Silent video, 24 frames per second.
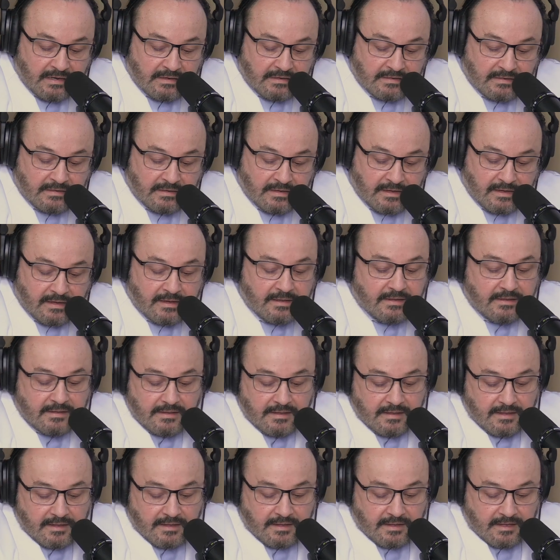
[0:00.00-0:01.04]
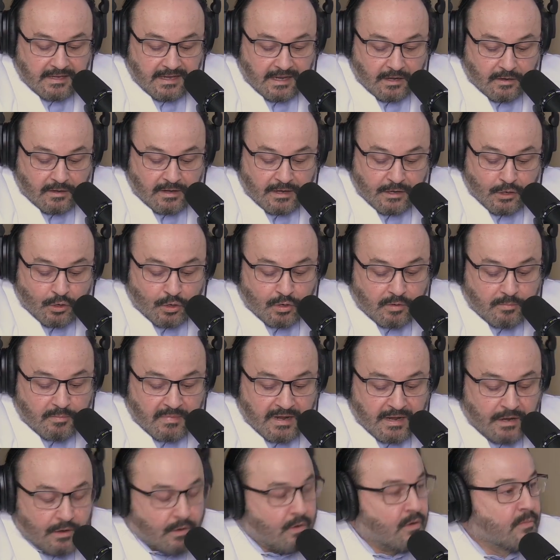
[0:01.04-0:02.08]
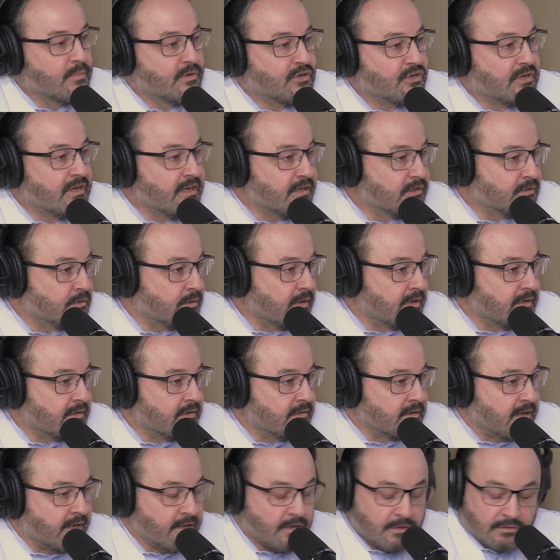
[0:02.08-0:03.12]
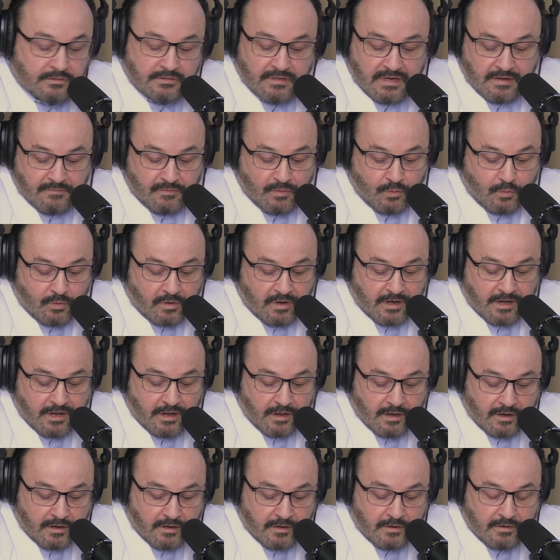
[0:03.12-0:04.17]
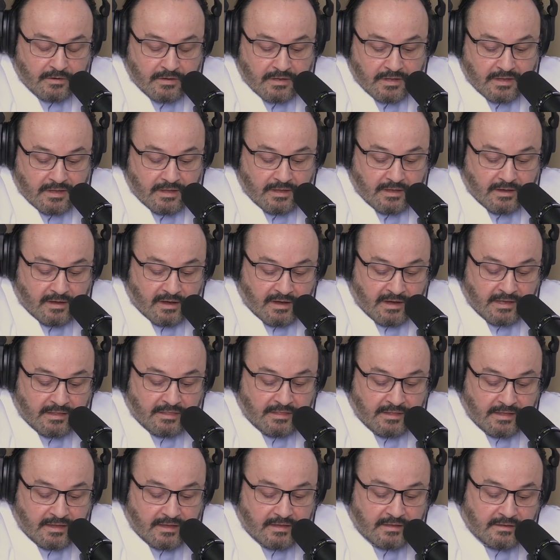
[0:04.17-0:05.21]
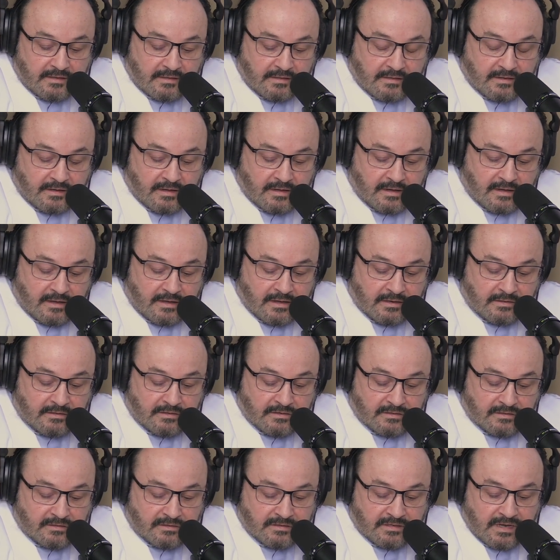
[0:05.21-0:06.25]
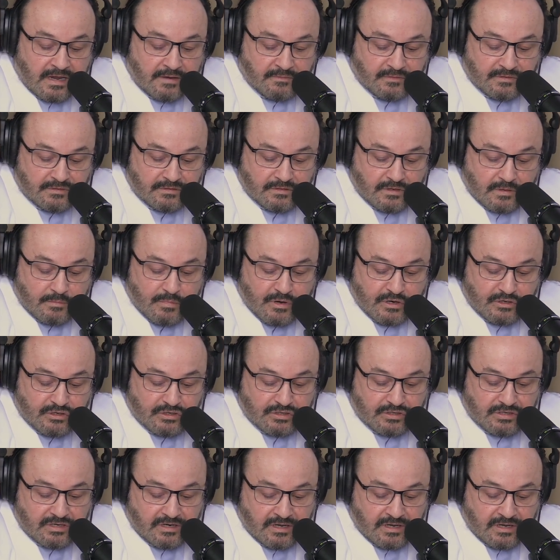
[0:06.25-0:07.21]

It's, I own my own machine, so I use it everywhere I go. Mm-hmm. I think it just saves so much